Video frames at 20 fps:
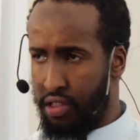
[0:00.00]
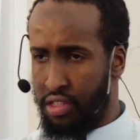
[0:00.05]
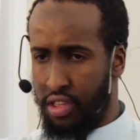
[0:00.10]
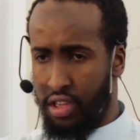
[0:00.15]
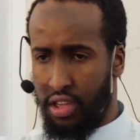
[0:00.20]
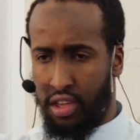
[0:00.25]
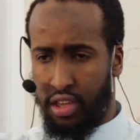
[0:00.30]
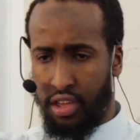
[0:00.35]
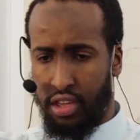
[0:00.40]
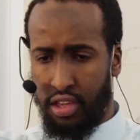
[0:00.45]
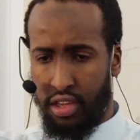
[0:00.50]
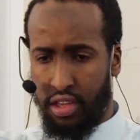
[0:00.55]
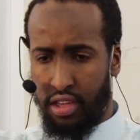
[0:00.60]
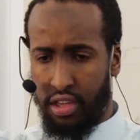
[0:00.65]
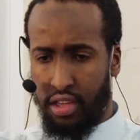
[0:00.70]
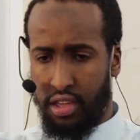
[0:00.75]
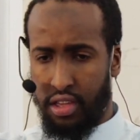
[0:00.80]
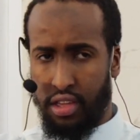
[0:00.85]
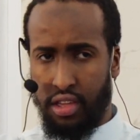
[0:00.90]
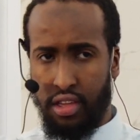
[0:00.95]

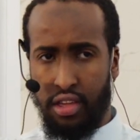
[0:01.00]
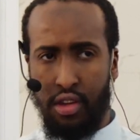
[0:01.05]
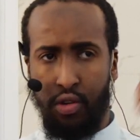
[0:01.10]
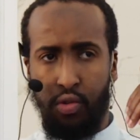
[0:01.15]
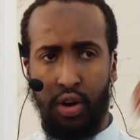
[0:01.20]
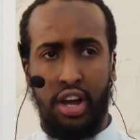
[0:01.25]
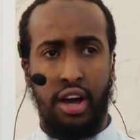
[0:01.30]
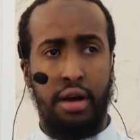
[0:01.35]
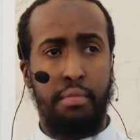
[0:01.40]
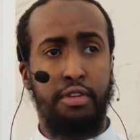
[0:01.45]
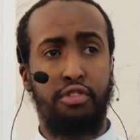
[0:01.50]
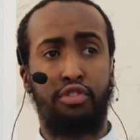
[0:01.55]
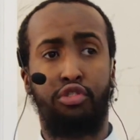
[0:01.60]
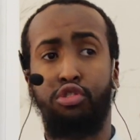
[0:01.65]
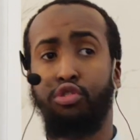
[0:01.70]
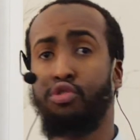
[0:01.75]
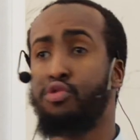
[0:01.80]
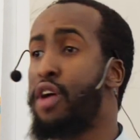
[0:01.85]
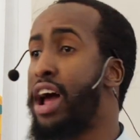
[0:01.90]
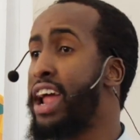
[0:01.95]
who are coming
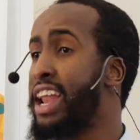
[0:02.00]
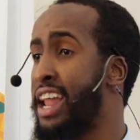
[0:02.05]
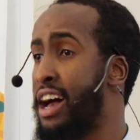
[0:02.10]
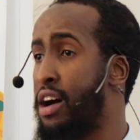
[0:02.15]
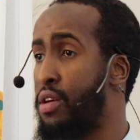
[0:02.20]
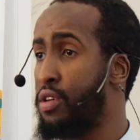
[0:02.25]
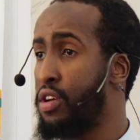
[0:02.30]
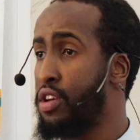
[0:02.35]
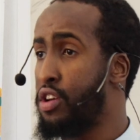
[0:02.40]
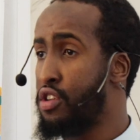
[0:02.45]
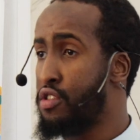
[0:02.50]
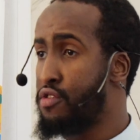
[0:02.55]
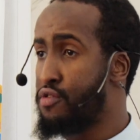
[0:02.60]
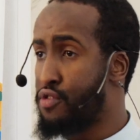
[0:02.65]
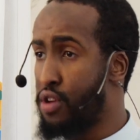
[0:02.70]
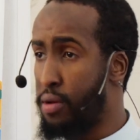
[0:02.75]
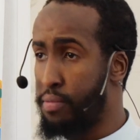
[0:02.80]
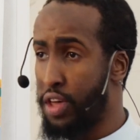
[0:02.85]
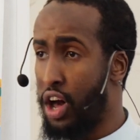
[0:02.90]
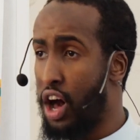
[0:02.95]
to you right now
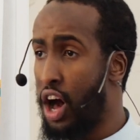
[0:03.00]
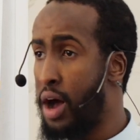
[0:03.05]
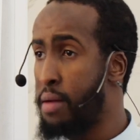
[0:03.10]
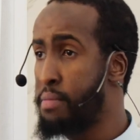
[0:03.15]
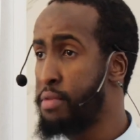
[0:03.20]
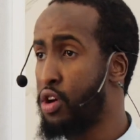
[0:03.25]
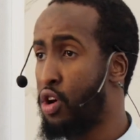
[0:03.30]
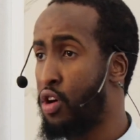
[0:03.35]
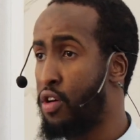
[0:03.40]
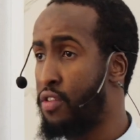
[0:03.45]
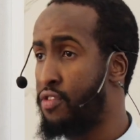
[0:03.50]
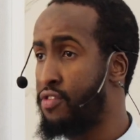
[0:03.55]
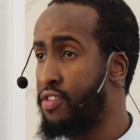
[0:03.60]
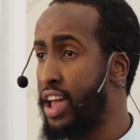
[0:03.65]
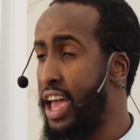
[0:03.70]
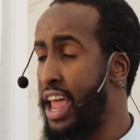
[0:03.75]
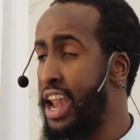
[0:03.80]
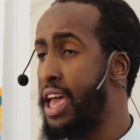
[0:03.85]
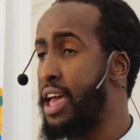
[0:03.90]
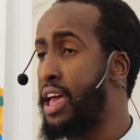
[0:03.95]
from the army of
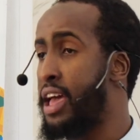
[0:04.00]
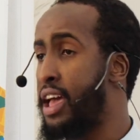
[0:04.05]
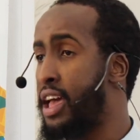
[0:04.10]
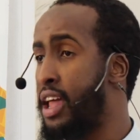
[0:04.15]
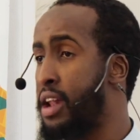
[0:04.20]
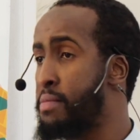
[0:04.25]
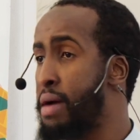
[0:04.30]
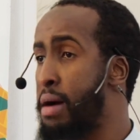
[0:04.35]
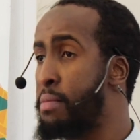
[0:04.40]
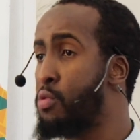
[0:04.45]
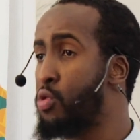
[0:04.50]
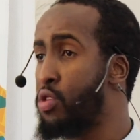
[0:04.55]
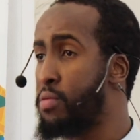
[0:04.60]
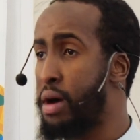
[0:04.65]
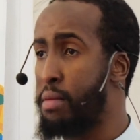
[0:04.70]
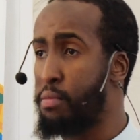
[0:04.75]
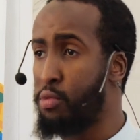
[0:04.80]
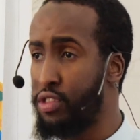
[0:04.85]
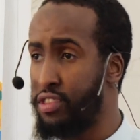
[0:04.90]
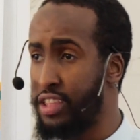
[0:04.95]
Al-Ma'mun.
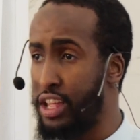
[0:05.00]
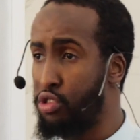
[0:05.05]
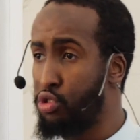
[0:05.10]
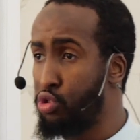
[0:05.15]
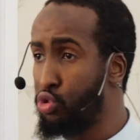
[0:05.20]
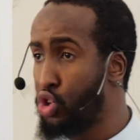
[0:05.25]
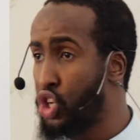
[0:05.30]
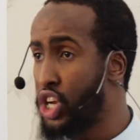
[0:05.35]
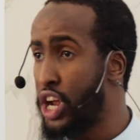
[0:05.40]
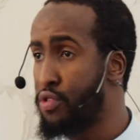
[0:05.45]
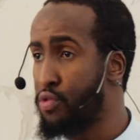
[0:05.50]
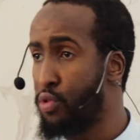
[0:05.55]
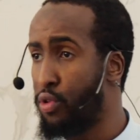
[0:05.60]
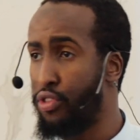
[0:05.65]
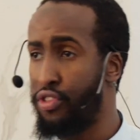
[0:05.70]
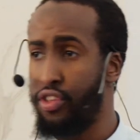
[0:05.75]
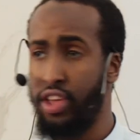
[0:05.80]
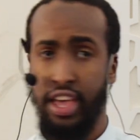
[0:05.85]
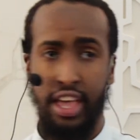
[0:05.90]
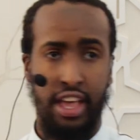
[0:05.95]
Ma'mun sent two
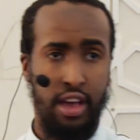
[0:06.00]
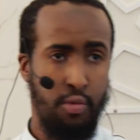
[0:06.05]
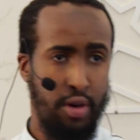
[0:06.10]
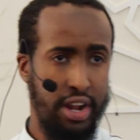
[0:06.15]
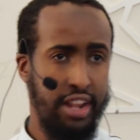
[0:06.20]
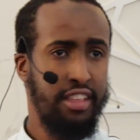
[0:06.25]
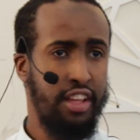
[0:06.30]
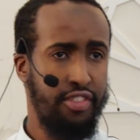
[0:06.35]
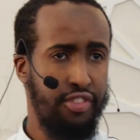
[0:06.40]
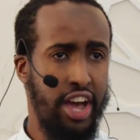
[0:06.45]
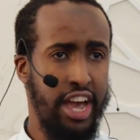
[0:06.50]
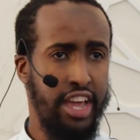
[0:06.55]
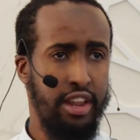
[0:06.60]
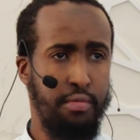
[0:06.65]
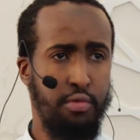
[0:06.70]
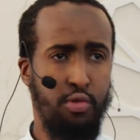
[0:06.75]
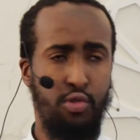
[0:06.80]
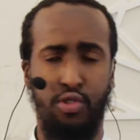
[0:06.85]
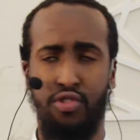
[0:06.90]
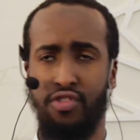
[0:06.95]
generals. One is
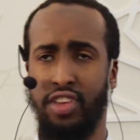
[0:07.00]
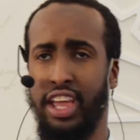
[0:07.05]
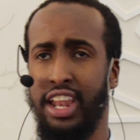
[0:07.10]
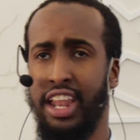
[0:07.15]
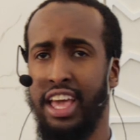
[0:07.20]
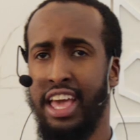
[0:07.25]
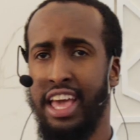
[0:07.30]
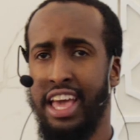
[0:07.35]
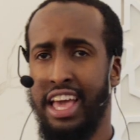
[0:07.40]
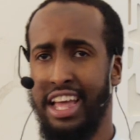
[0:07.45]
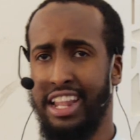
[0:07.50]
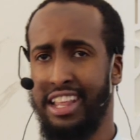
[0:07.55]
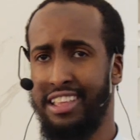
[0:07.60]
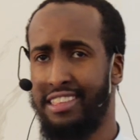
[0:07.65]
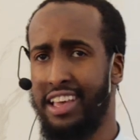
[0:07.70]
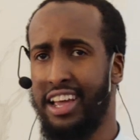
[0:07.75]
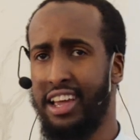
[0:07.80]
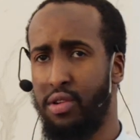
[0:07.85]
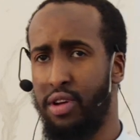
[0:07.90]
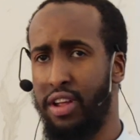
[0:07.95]
Tahir ibn Hussein, and the
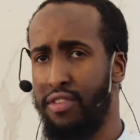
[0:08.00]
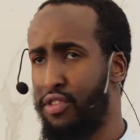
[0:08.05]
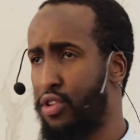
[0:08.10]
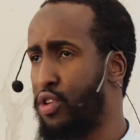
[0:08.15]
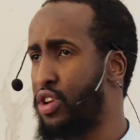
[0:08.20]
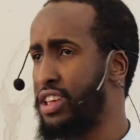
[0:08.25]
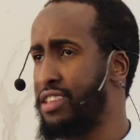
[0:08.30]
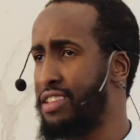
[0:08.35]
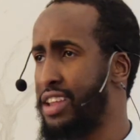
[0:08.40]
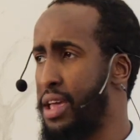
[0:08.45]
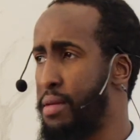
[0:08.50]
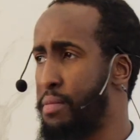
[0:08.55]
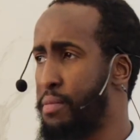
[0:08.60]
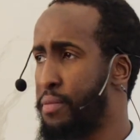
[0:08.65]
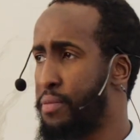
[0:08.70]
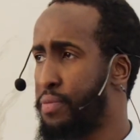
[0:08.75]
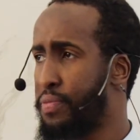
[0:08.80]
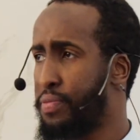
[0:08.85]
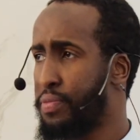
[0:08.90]
second one, I forgot his name.